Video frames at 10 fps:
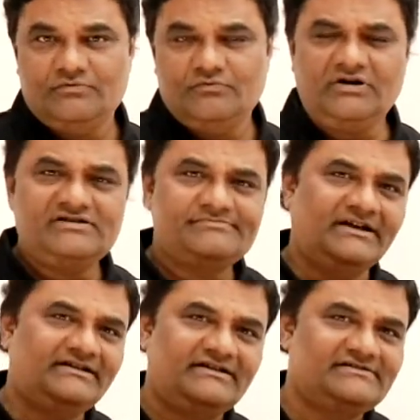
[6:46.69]
What is
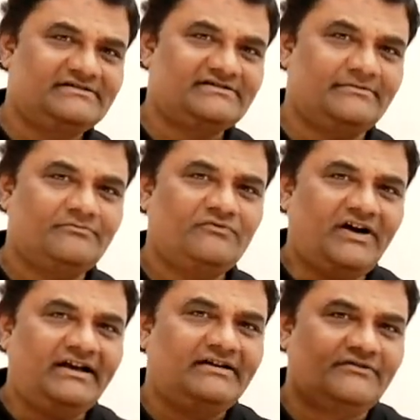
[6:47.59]
binary system?
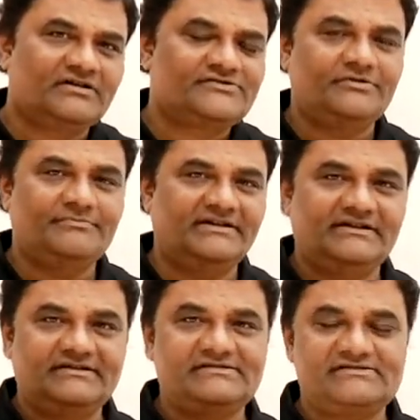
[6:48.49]
Why it works on
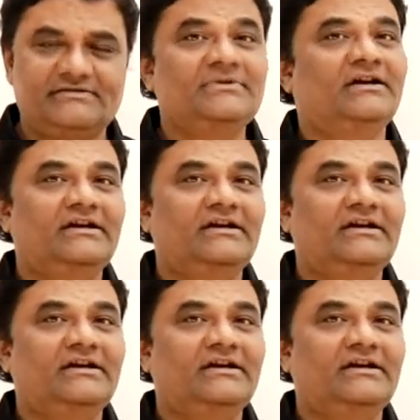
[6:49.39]
binary system?